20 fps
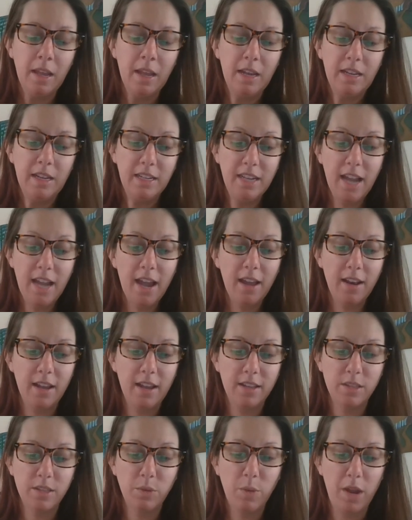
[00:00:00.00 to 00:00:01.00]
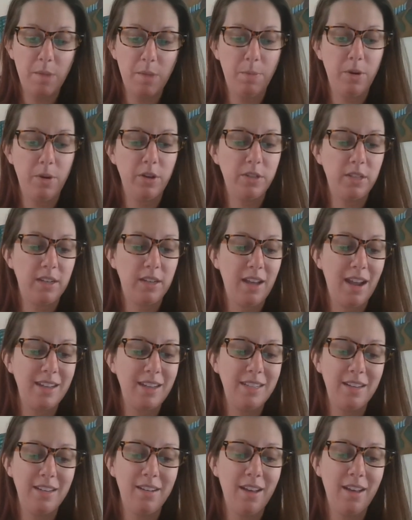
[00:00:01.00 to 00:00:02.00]
Yet, as a white person, I
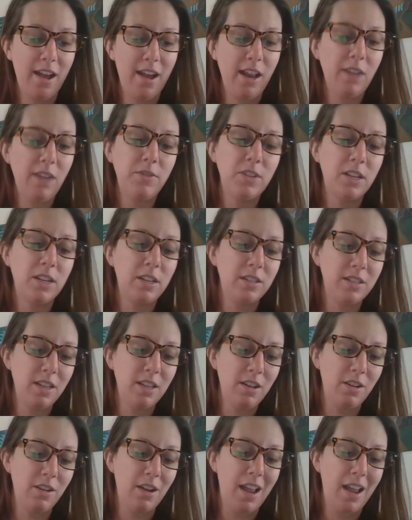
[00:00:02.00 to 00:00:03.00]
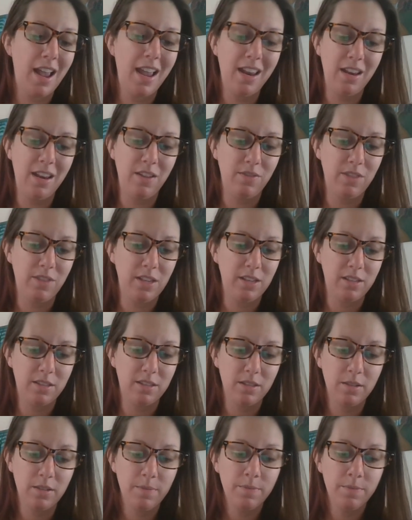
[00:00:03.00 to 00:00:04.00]
did not have to consider any of this.